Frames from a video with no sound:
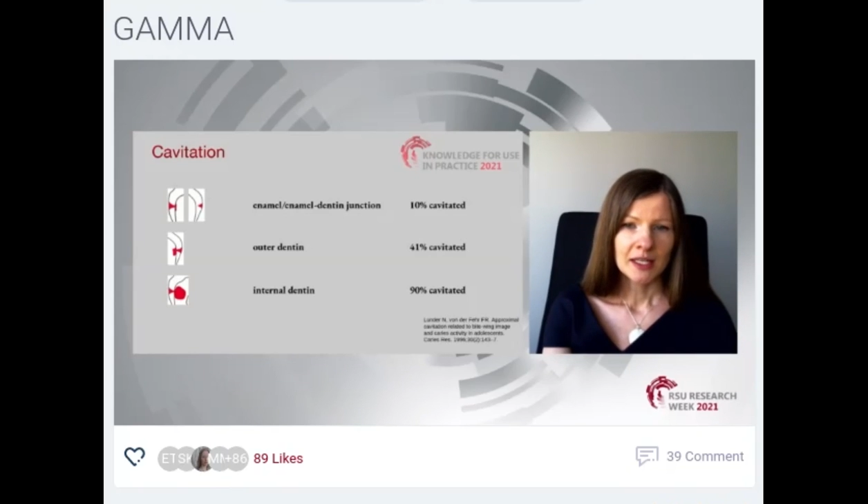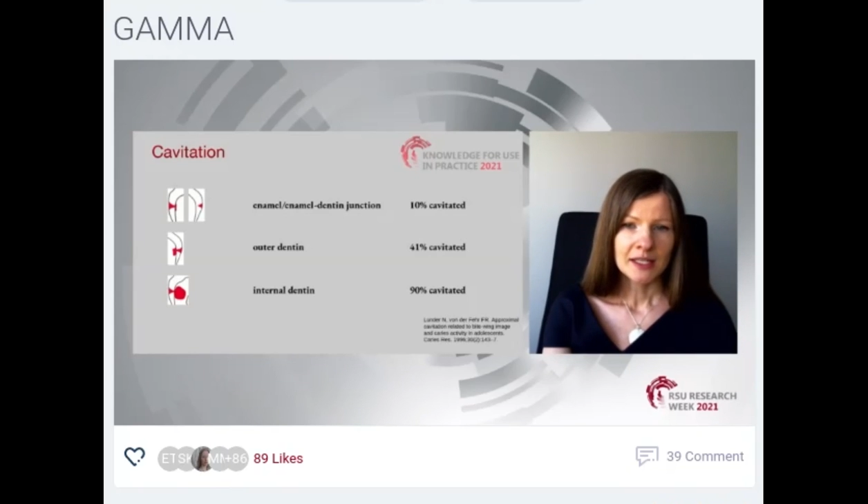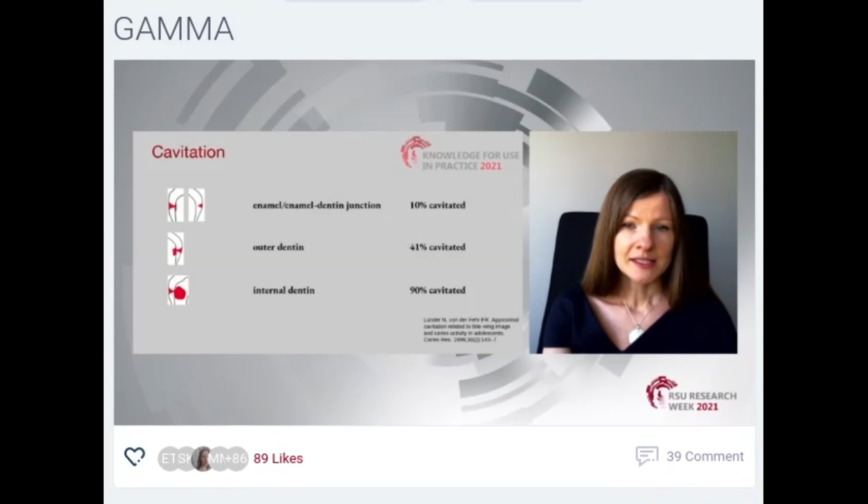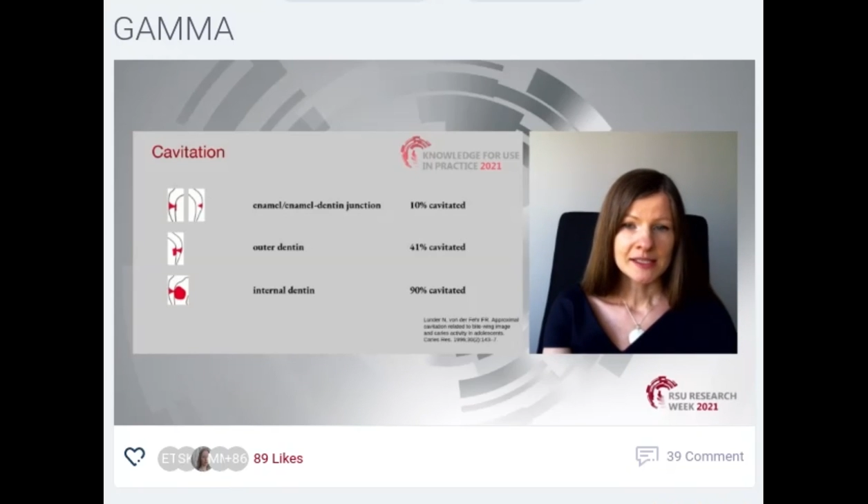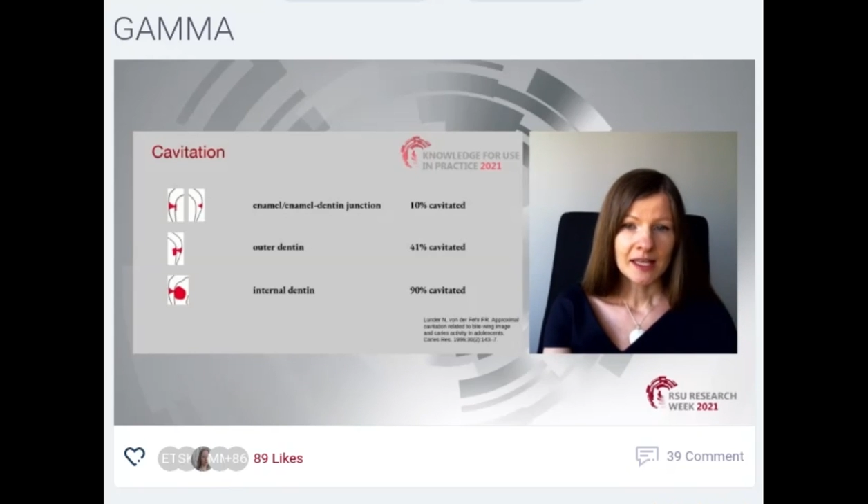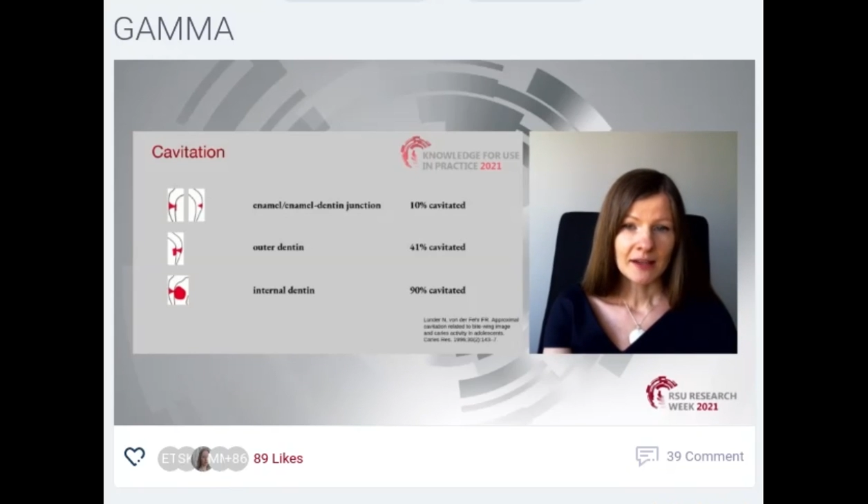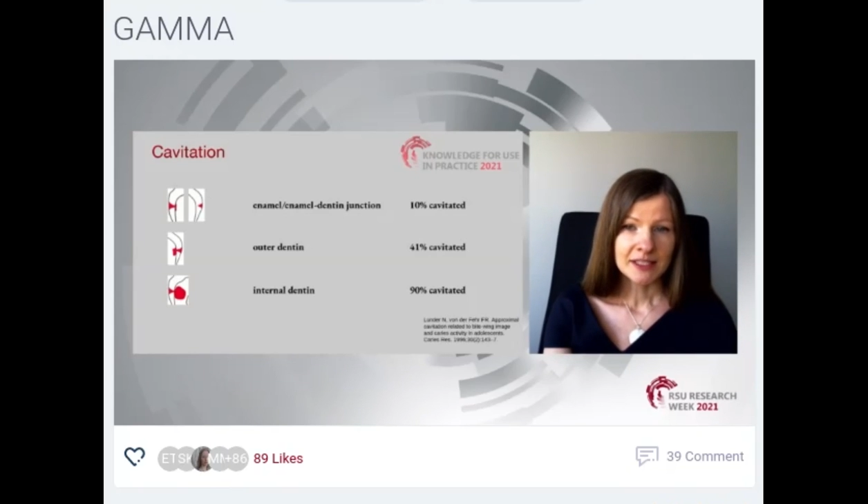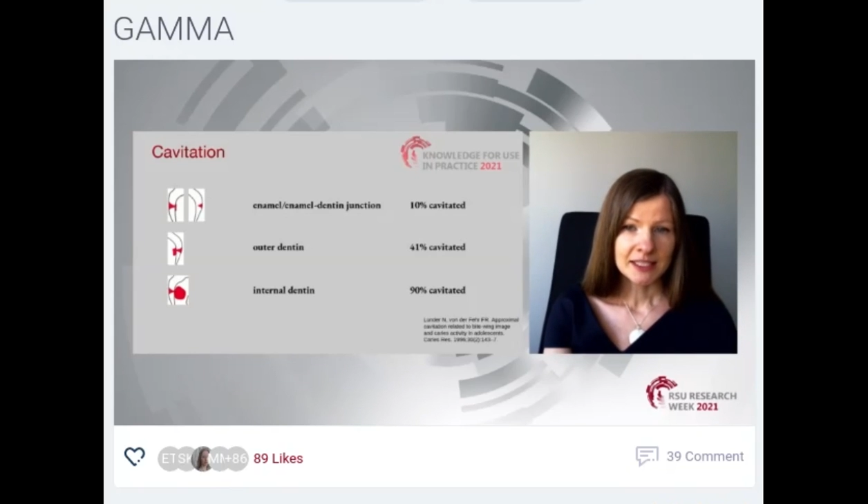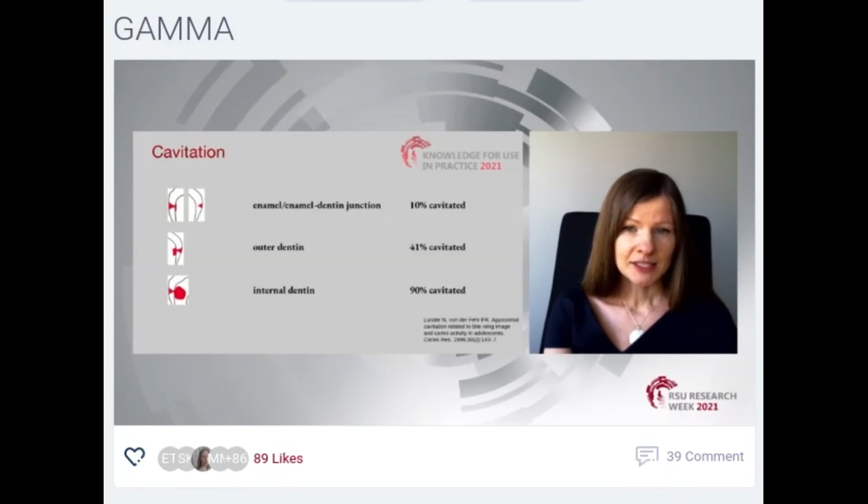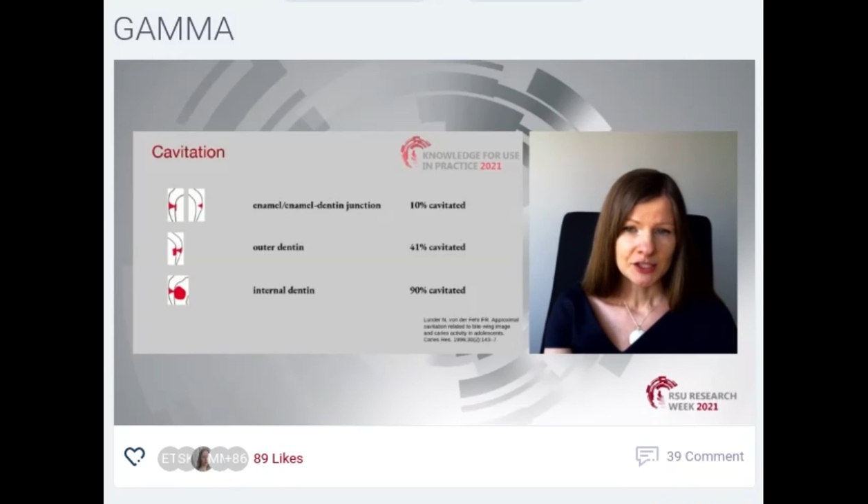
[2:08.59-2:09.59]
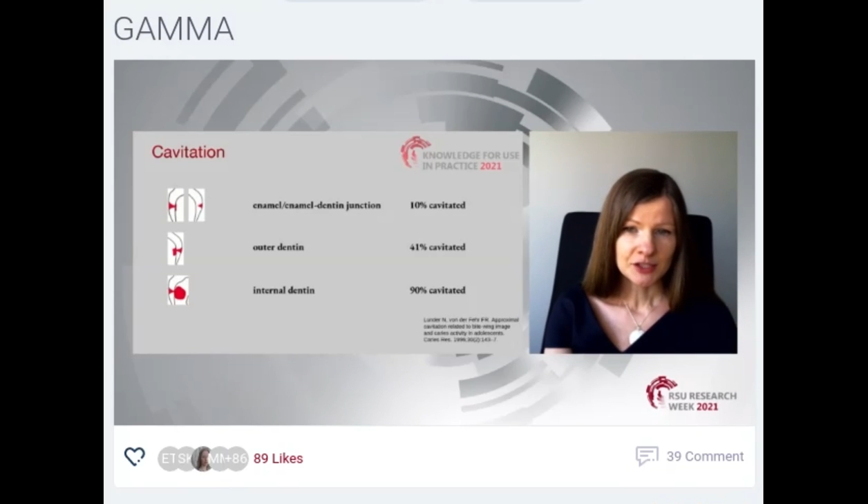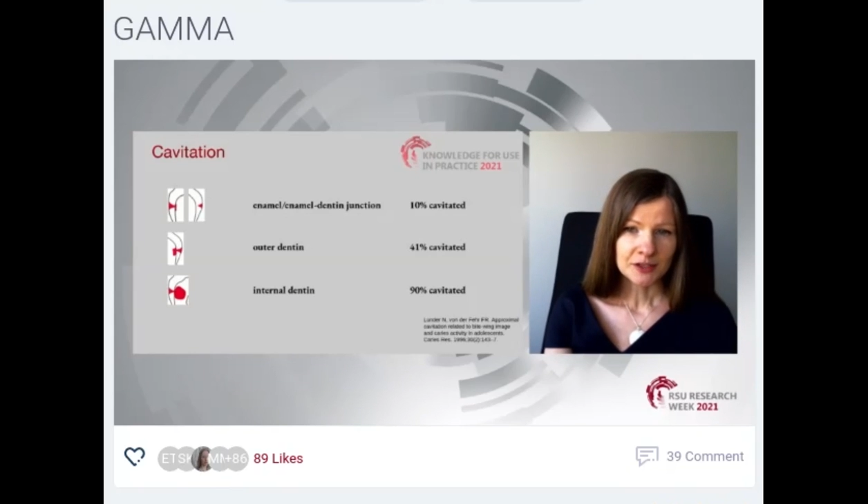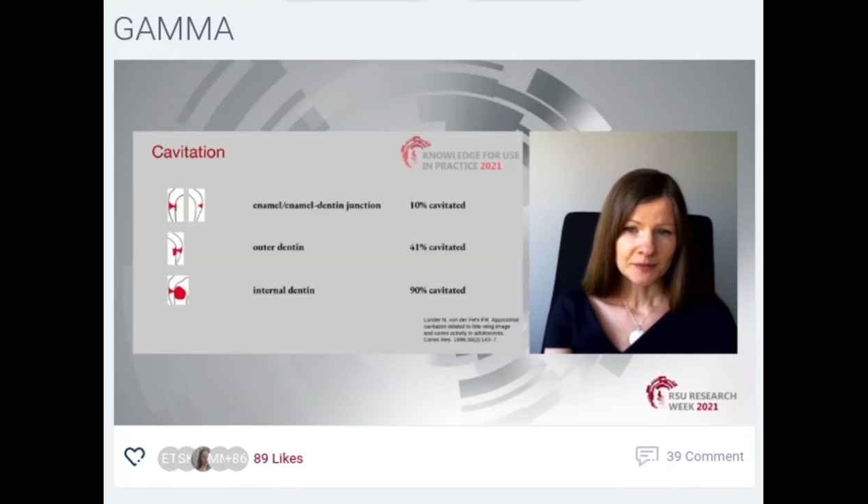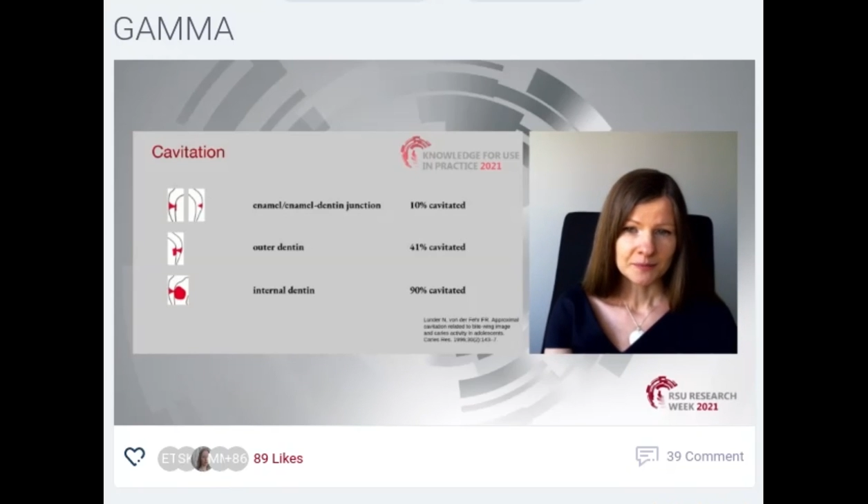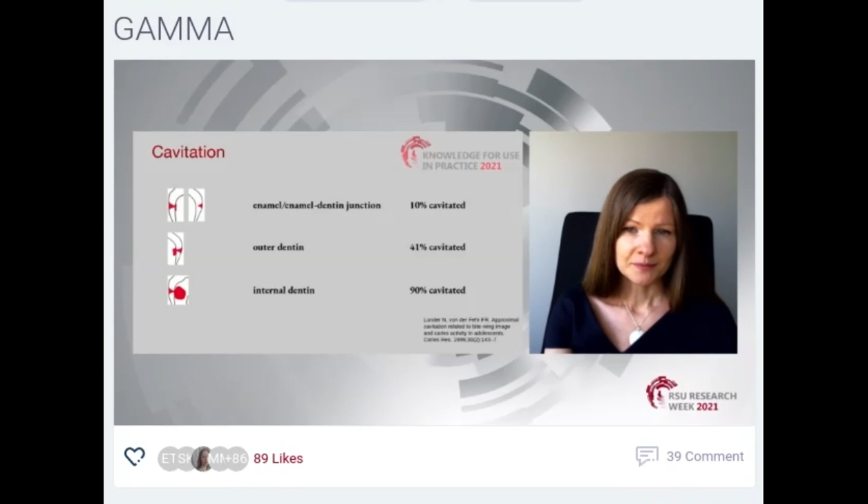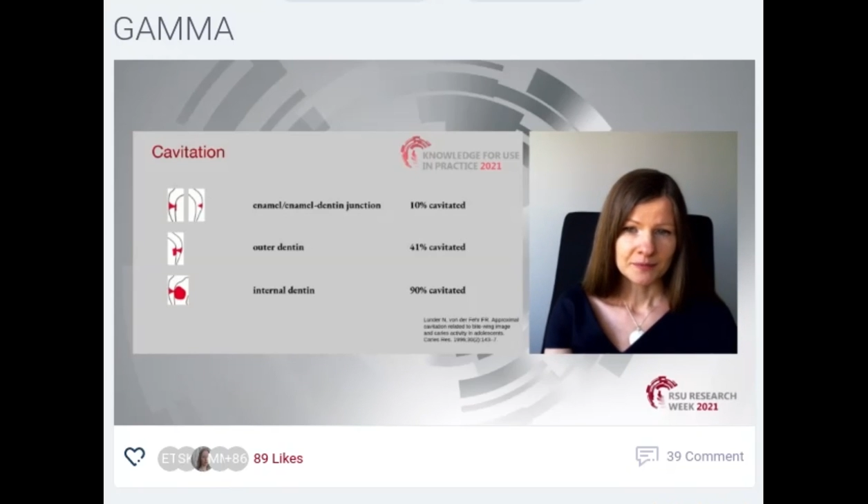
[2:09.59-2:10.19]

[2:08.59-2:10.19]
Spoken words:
is cavitation.